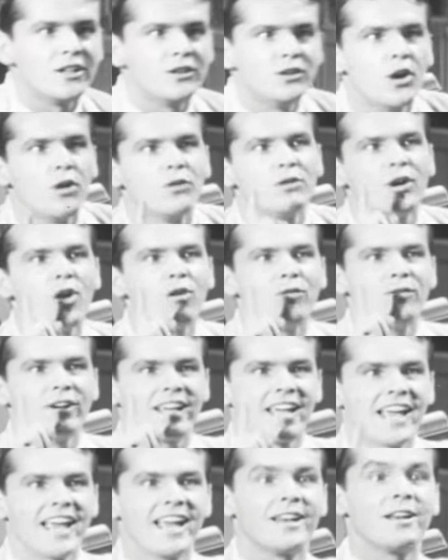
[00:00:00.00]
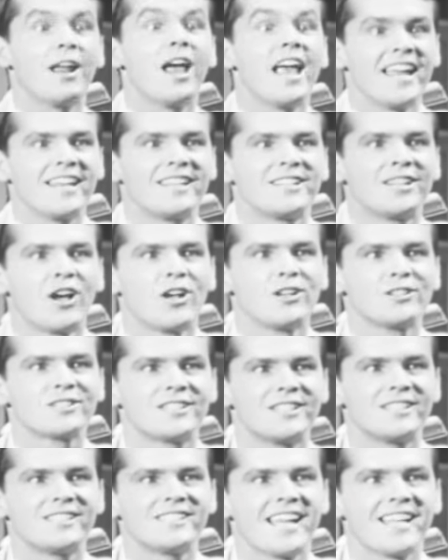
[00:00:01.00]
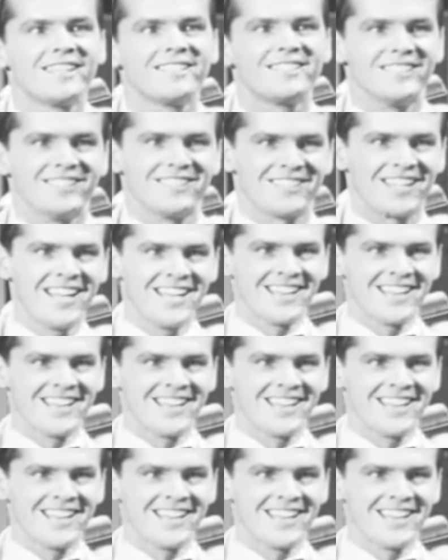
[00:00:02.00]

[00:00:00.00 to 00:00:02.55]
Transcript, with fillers: no Novocaine, it dulls the senses.